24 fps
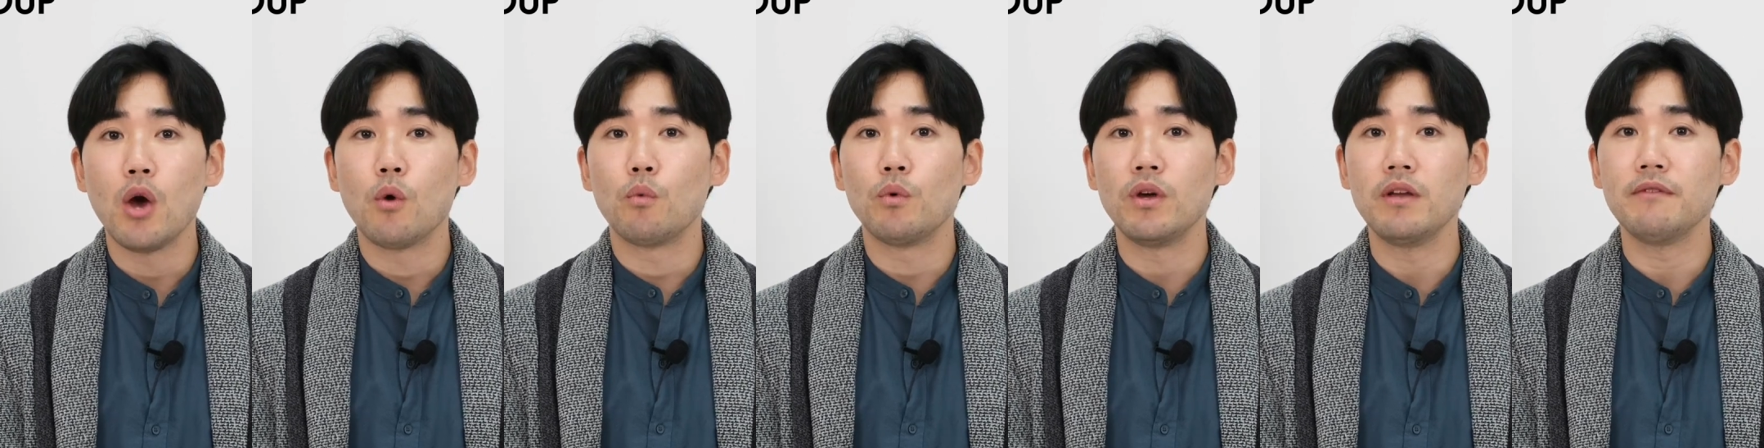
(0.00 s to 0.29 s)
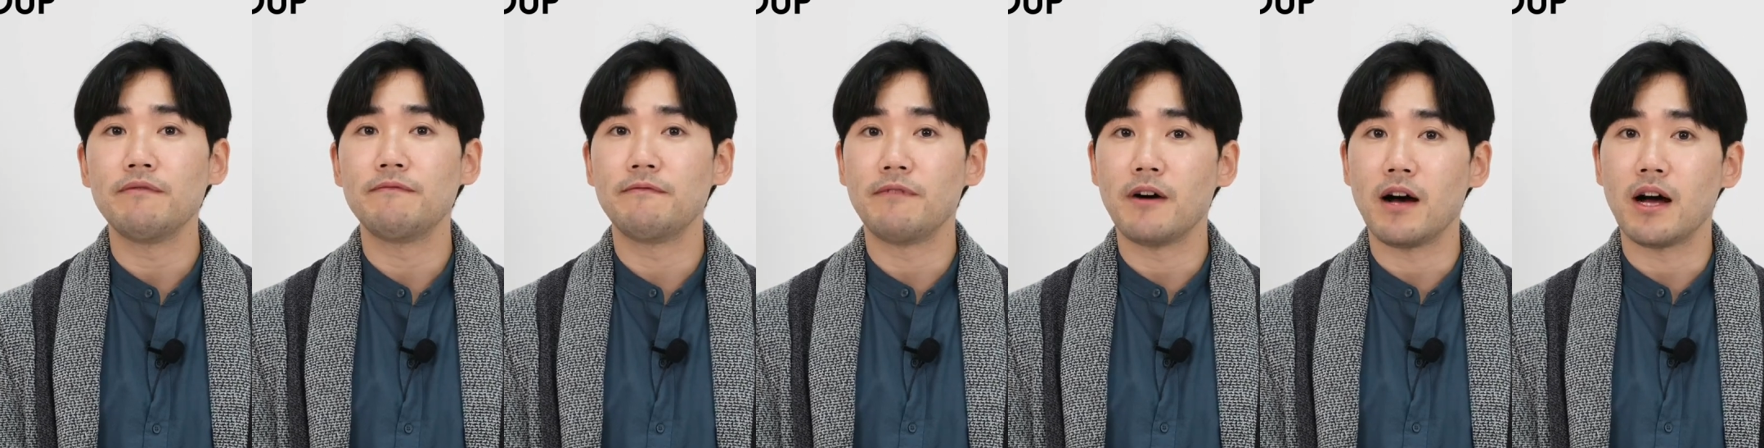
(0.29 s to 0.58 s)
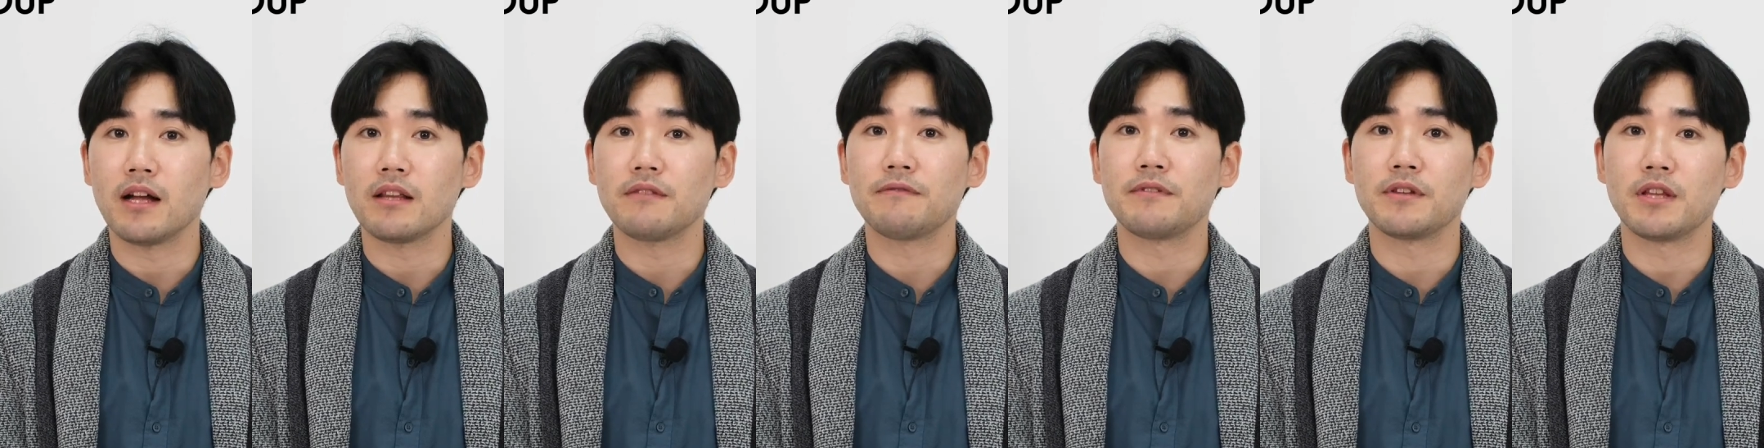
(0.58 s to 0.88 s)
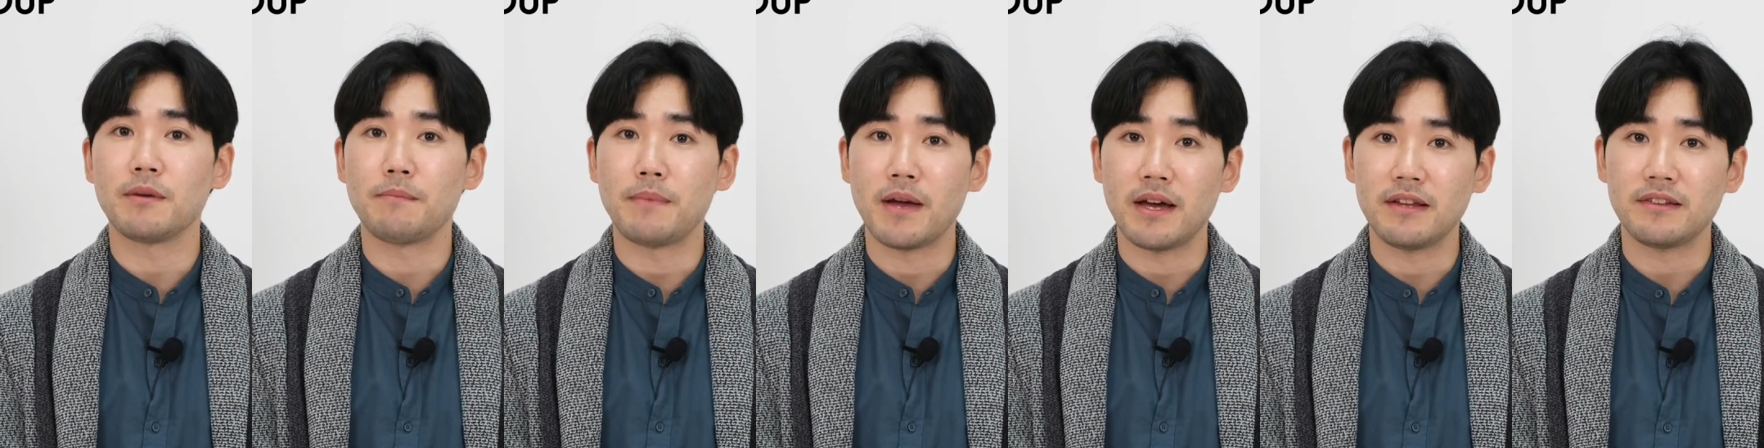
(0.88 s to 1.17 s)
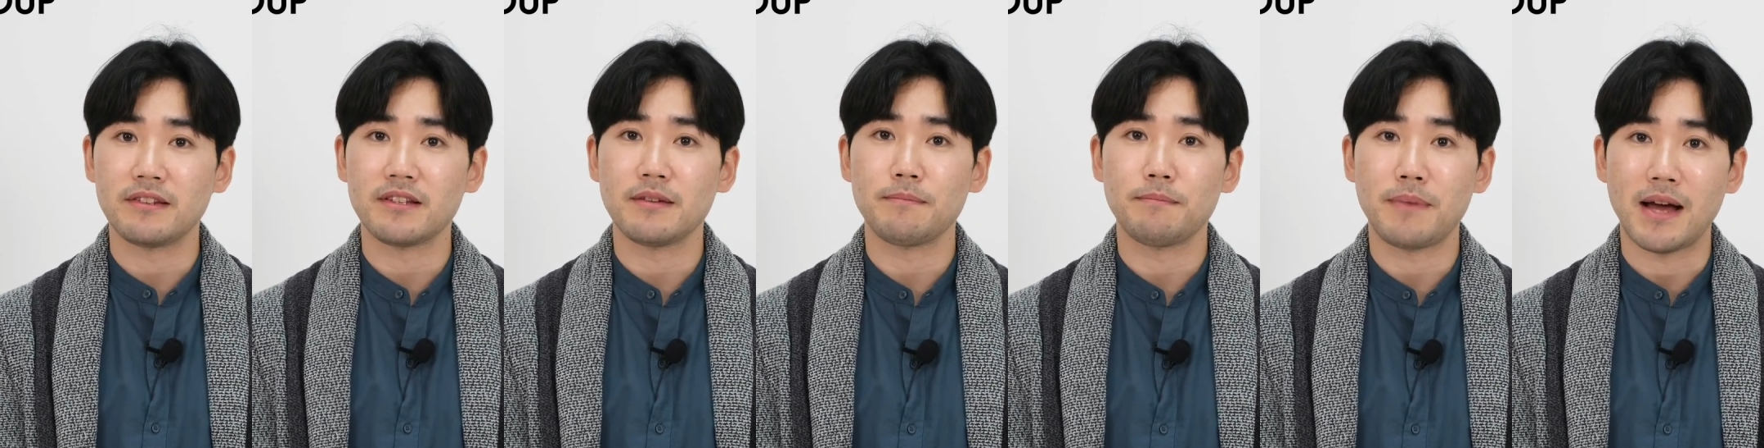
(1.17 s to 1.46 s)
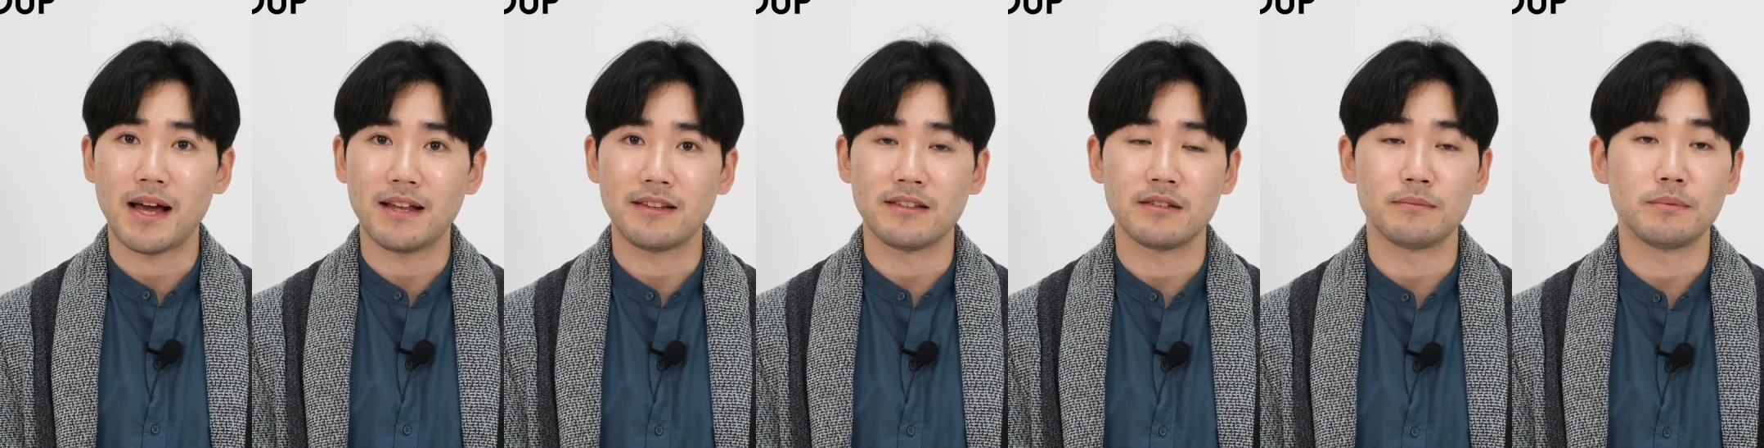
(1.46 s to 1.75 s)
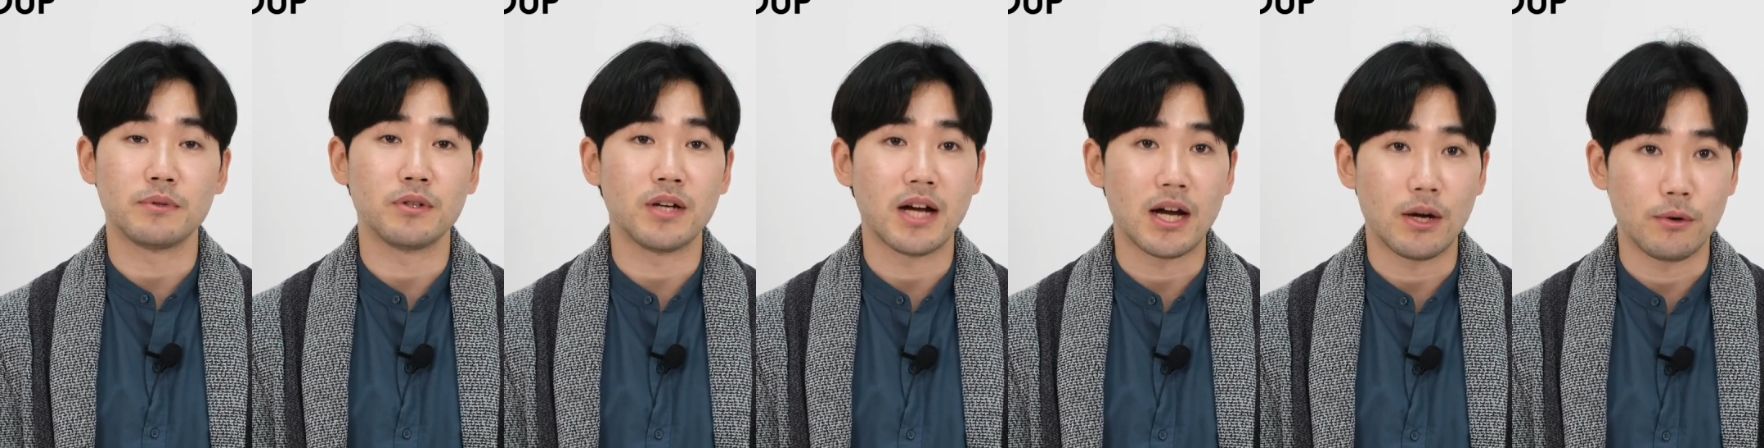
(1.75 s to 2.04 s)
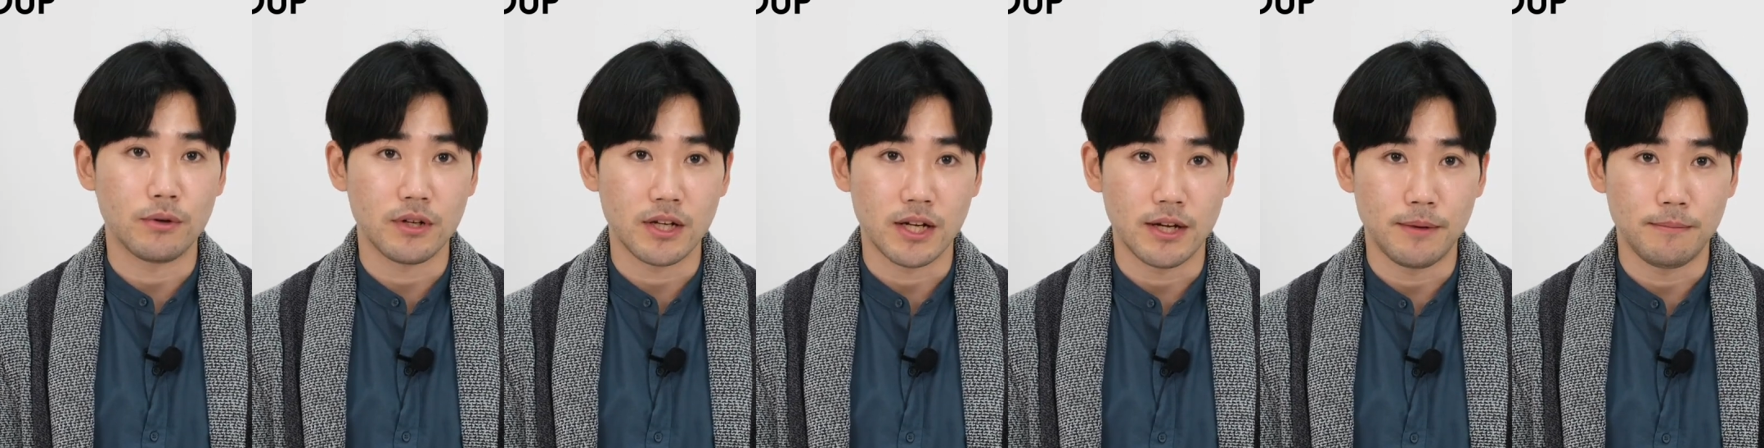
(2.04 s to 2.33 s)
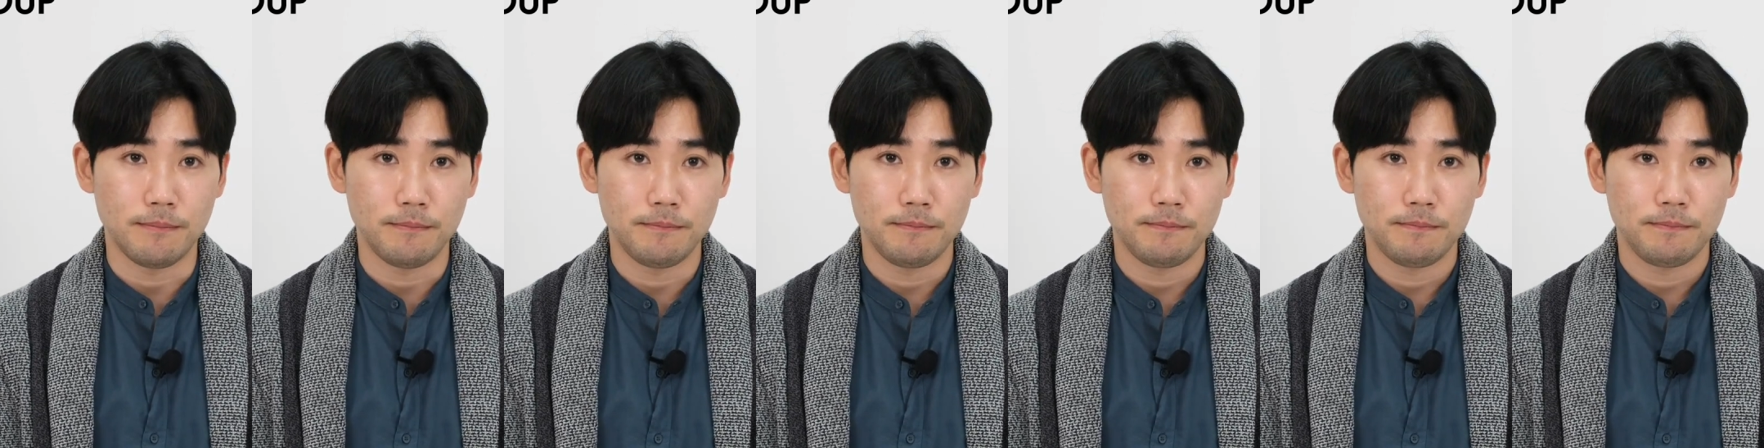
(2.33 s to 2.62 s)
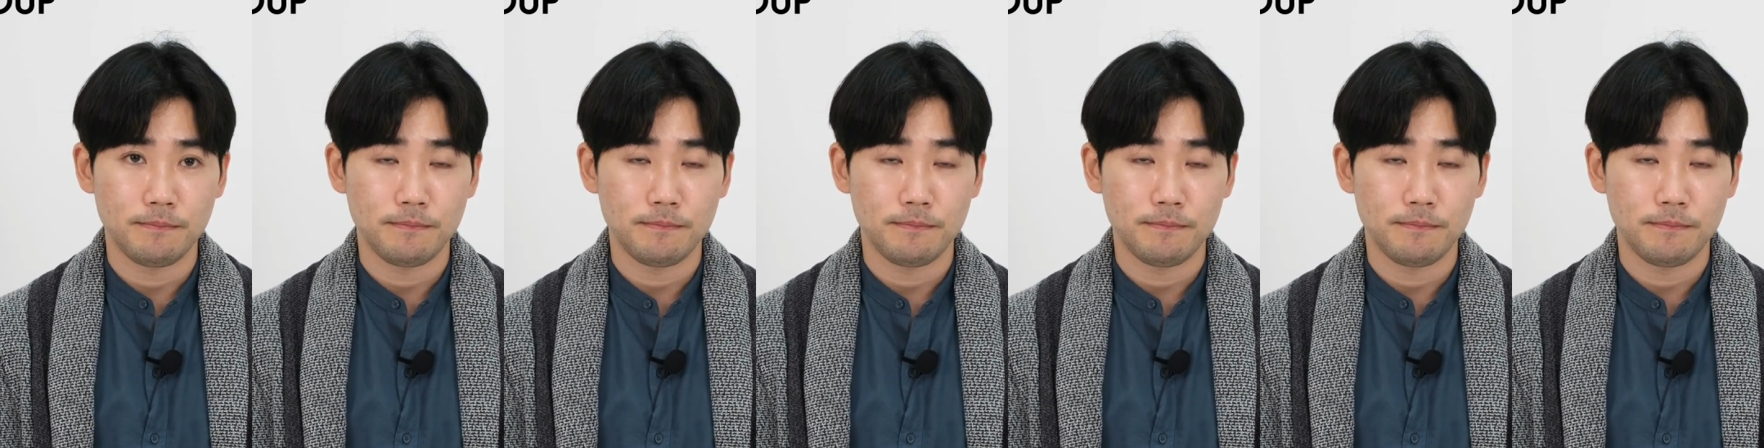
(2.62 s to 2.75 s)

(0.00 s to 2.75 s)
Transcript: we fought for the best possible outcome.